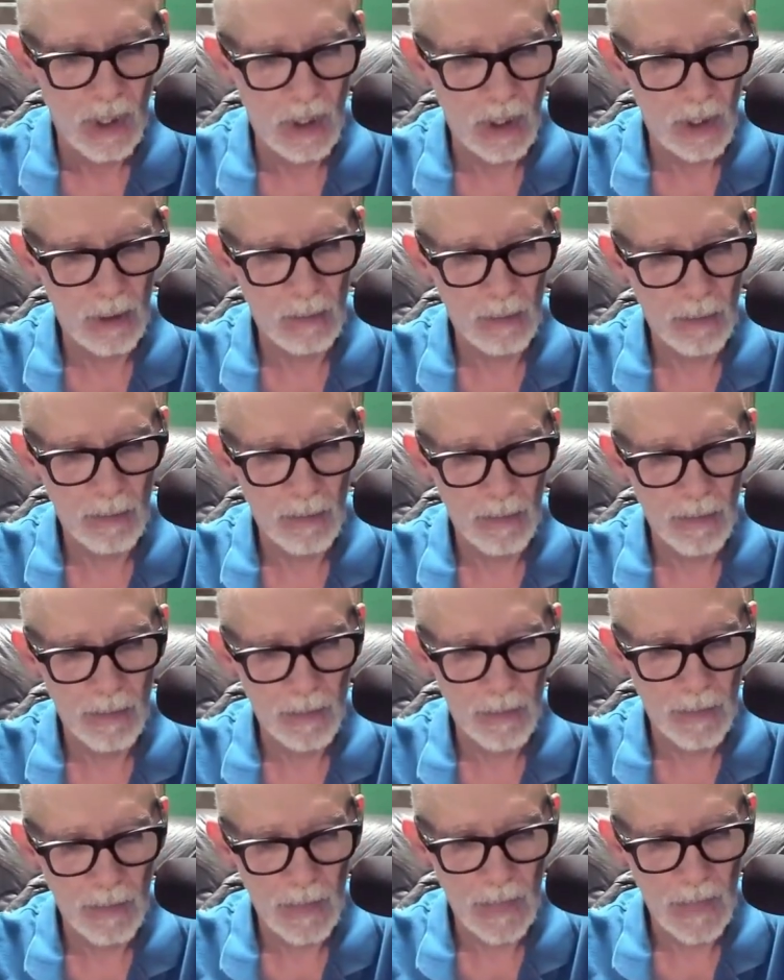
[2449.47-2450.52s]
And
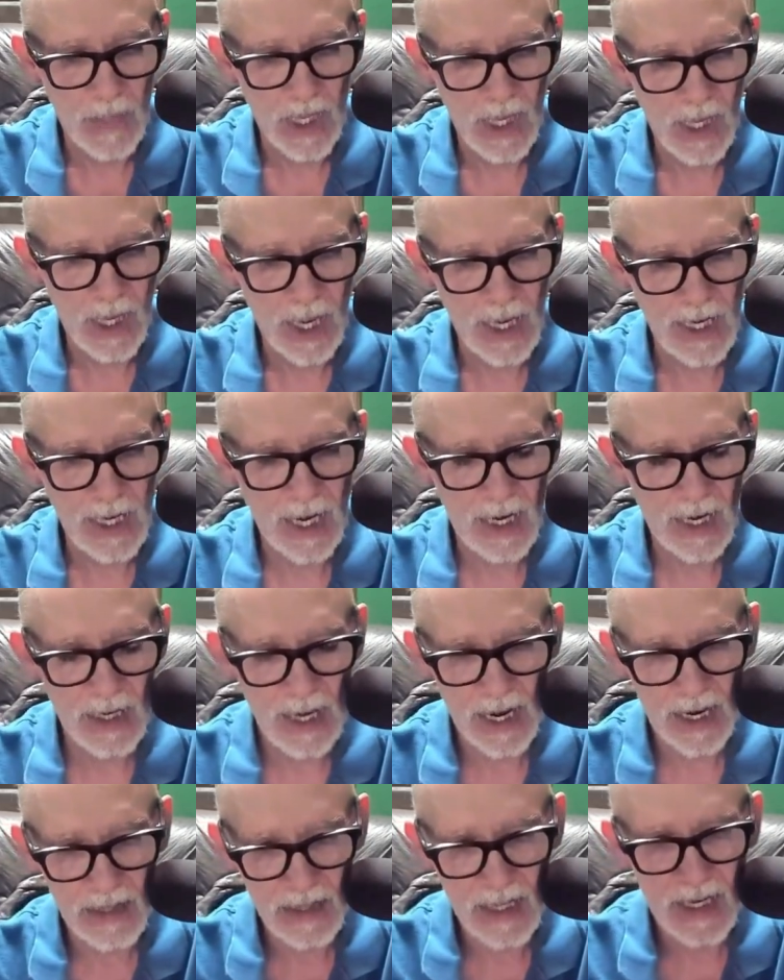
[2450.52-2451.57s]

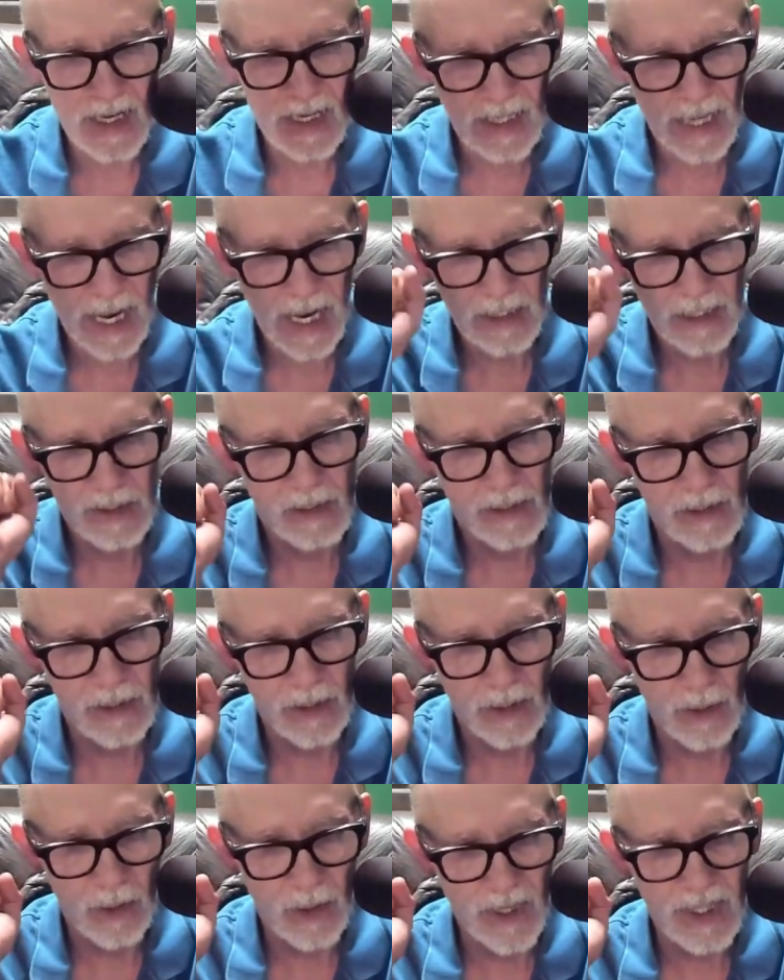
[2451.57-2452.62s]
I think that's,
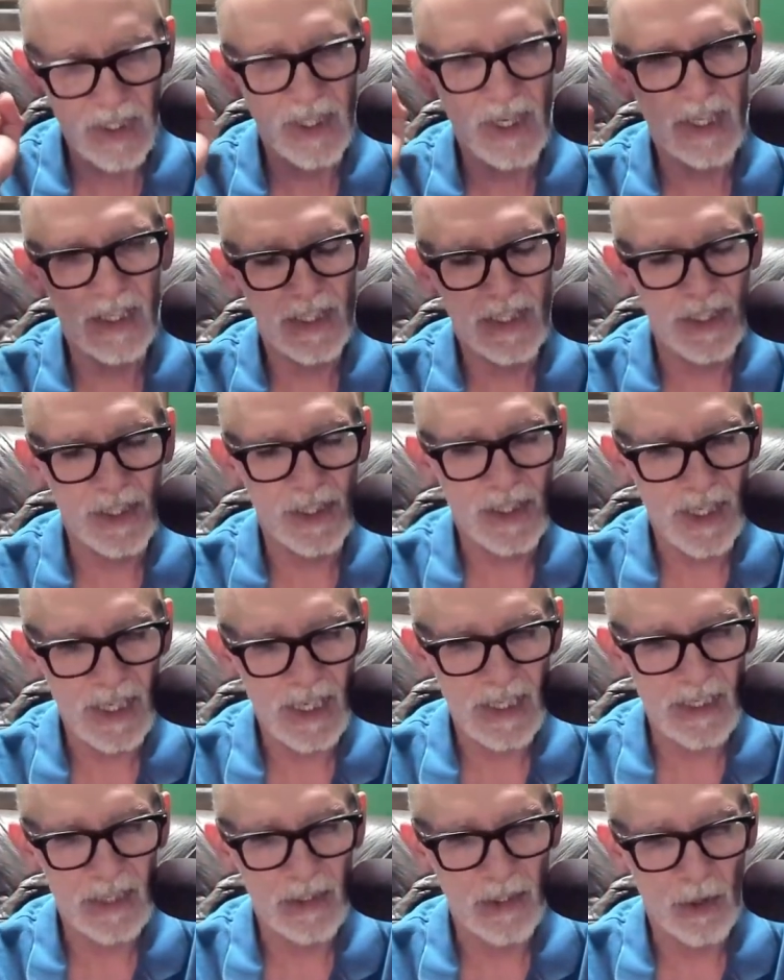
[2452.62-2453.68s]
it's just an
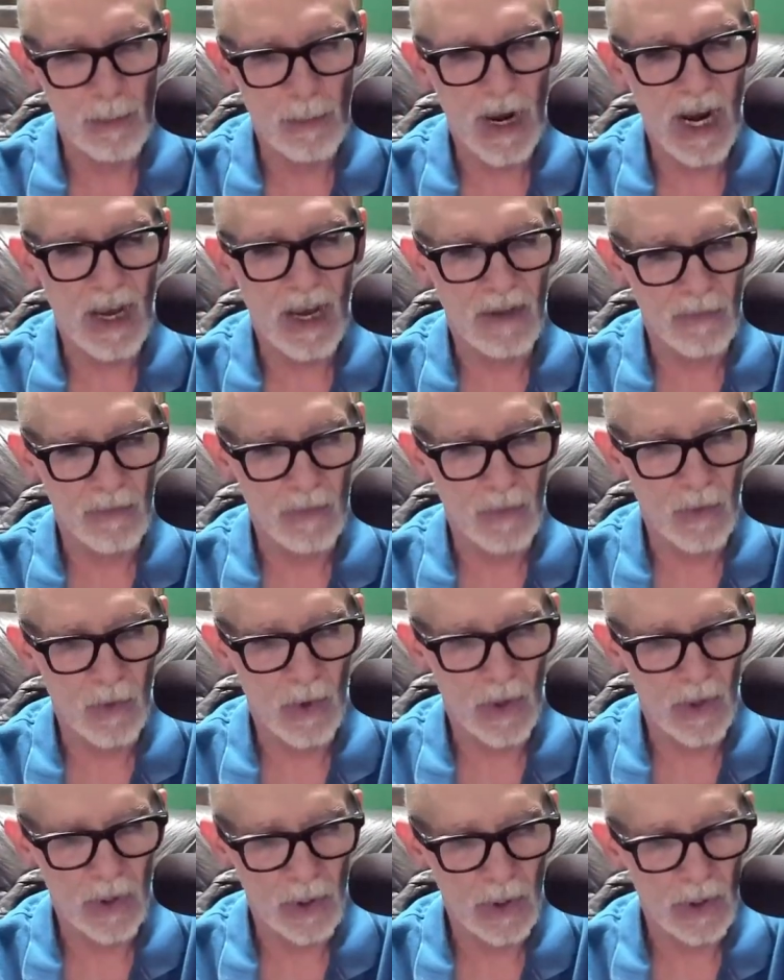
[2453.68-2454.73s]
easier path
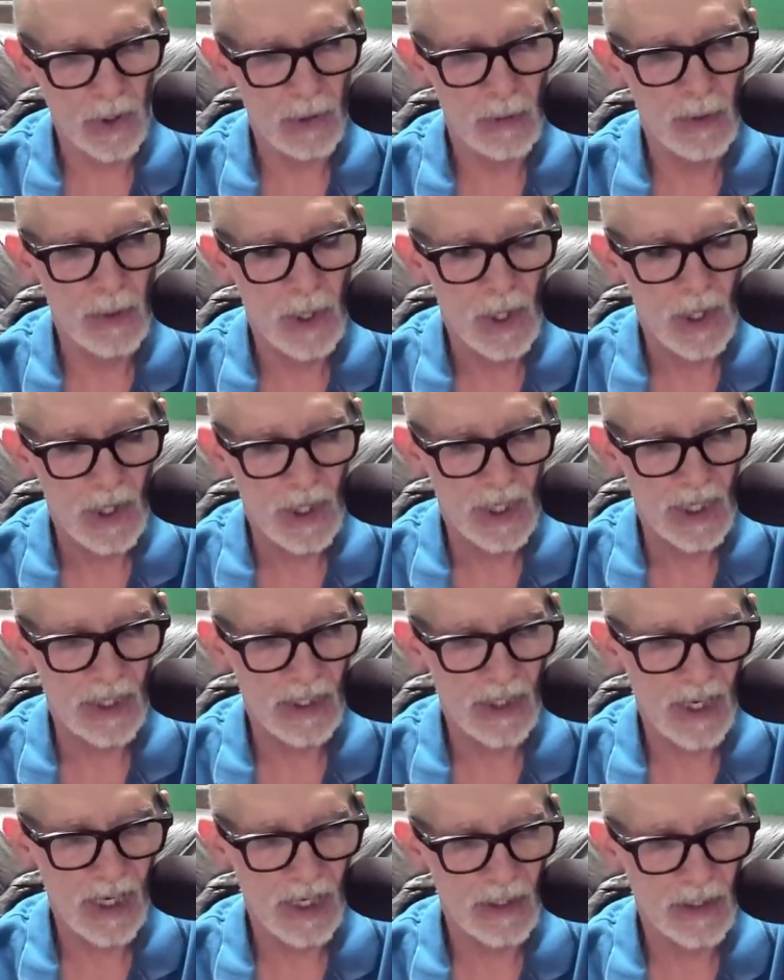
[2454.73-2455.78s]
for a good
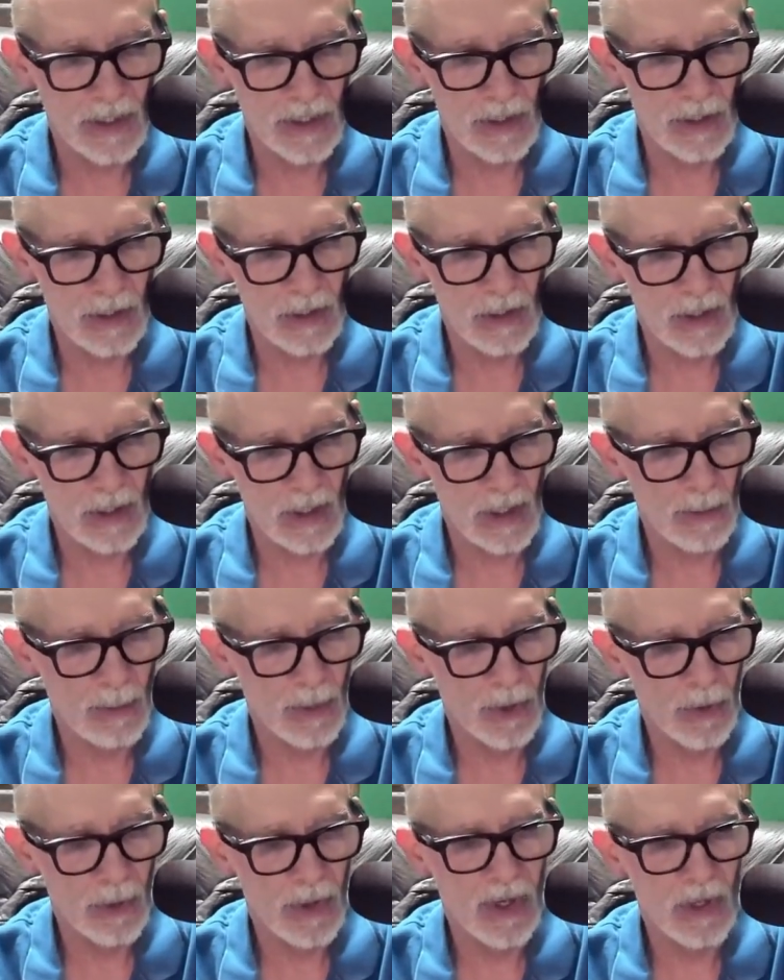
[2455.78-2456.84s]
intention
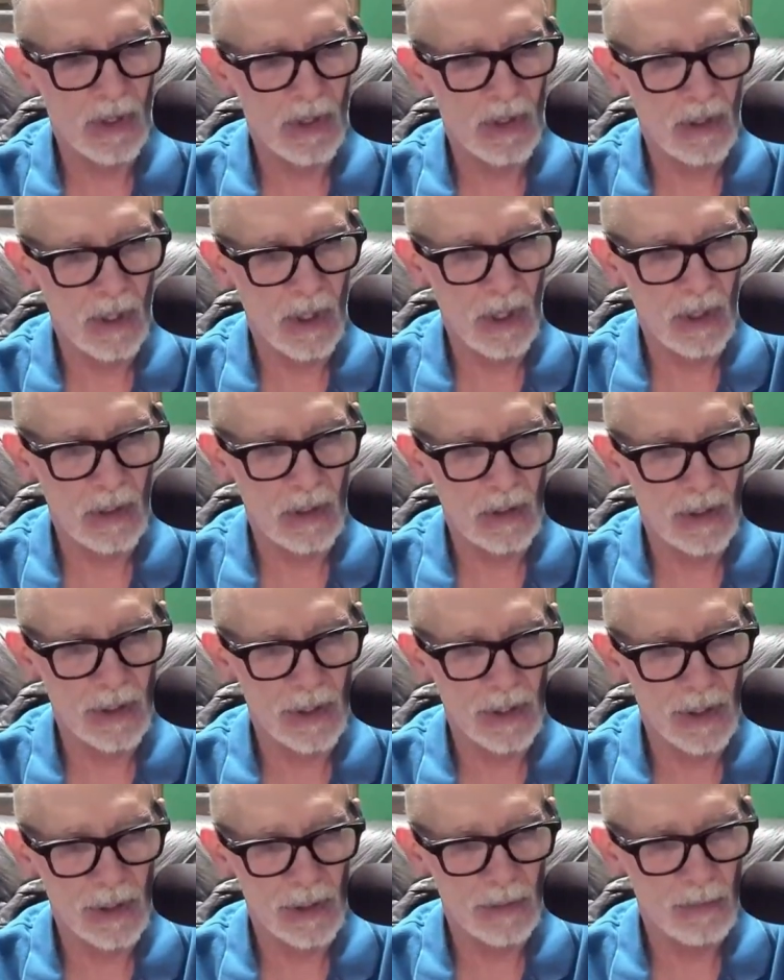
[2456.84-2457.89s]
immigrant to
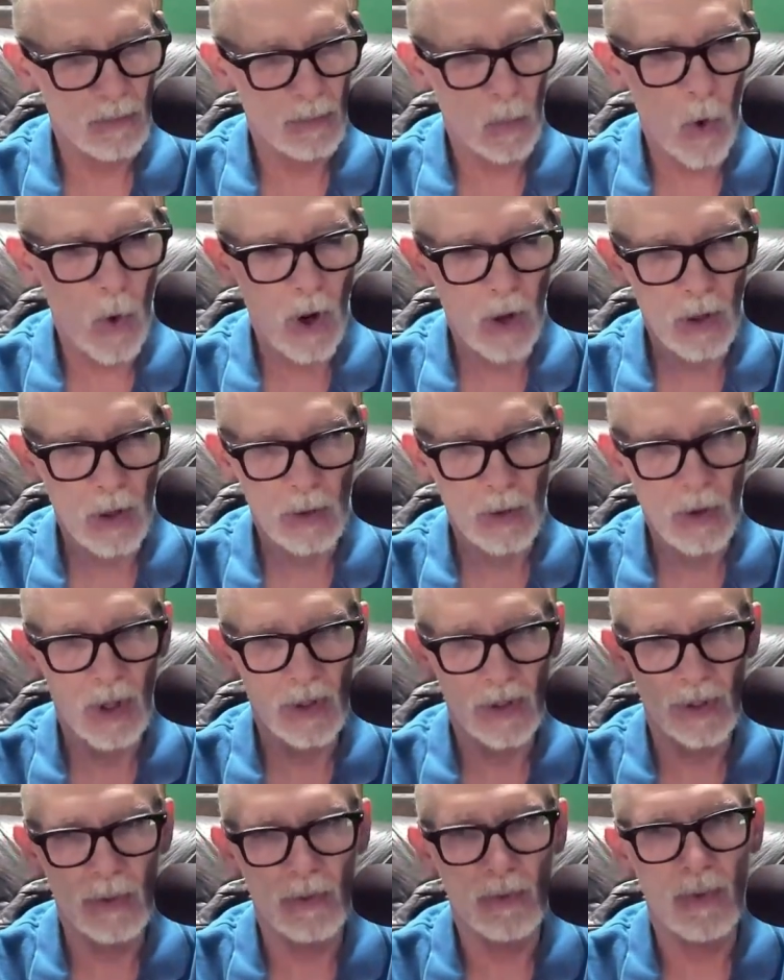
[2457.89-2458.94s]
just walk
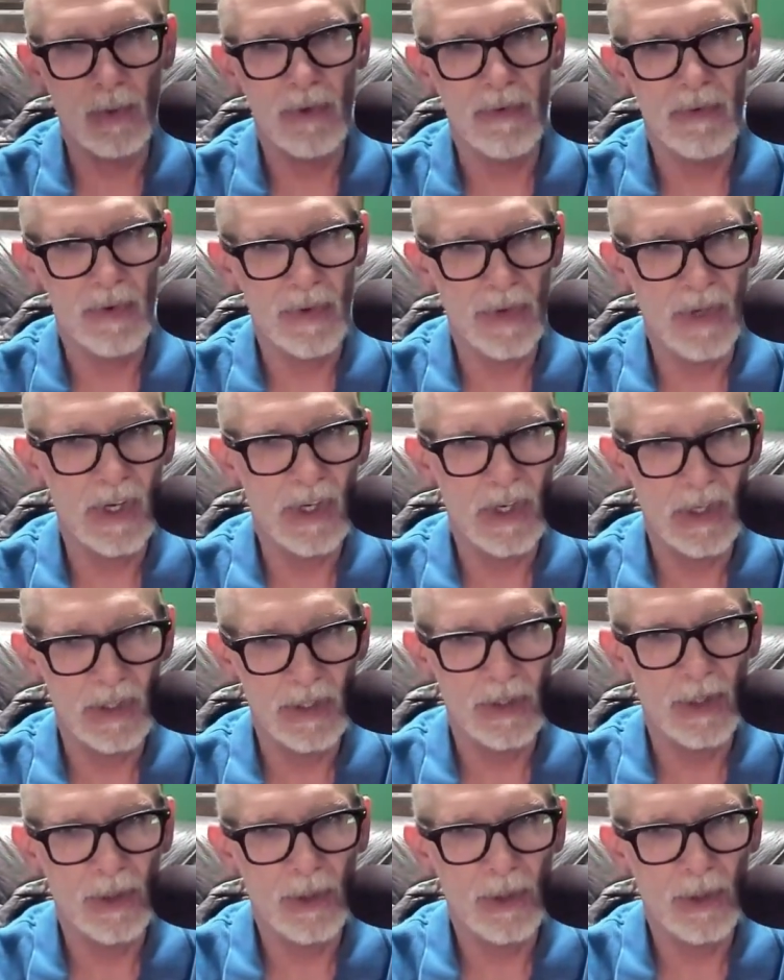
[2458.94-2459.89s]
across the river than it is